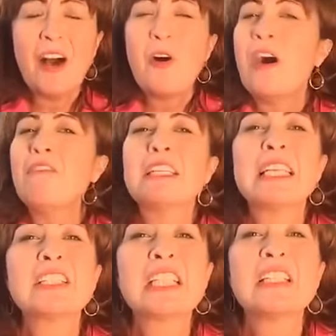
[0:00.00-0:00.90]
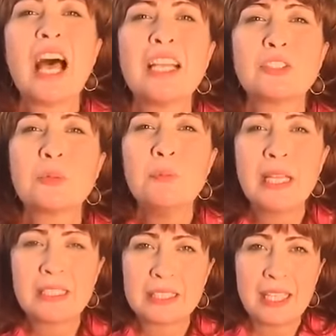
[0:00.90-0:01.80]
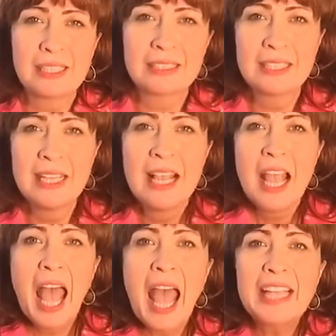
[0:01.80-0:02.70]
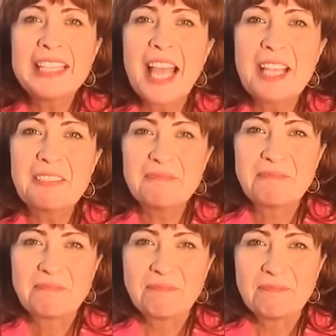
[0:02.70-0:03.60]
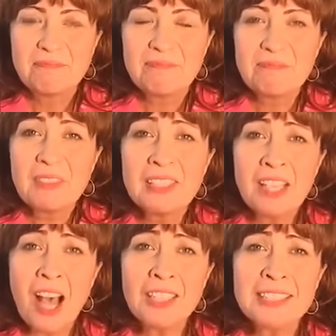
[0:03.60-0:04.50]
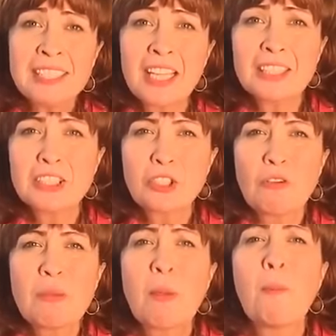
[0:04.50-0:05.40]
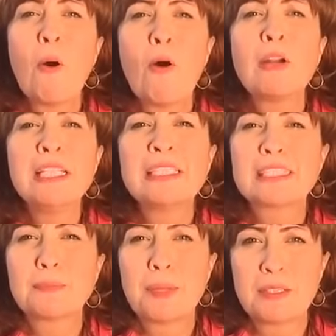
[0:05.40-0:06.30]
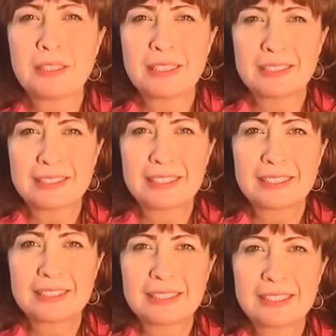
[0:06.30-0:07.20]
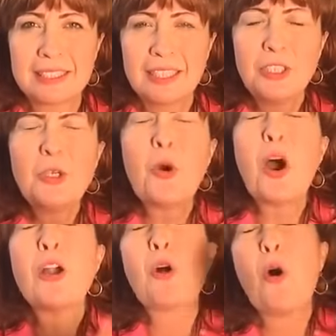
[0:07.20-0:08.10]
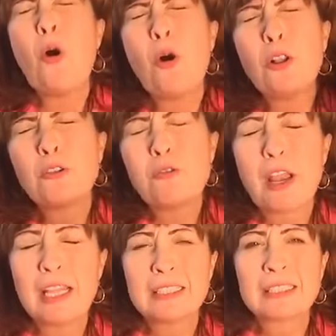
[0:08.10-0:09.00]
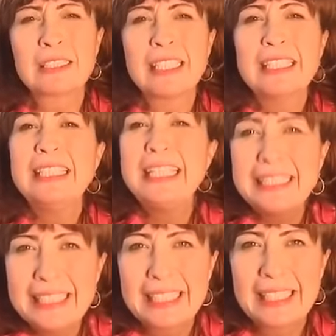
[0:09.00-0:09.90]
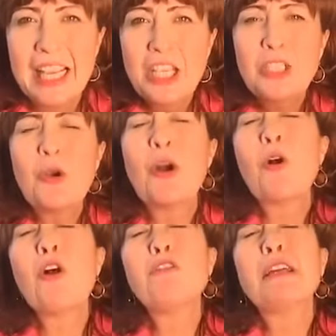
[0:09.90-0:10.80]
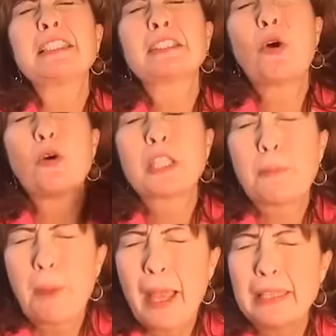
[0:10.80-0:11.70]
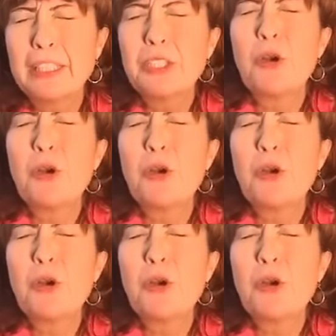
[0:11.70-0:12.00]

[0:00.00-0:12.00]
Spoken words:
What a delight to meditate. And then God started showing me, poor in the spirit is this. You are always needy. You are always codependent.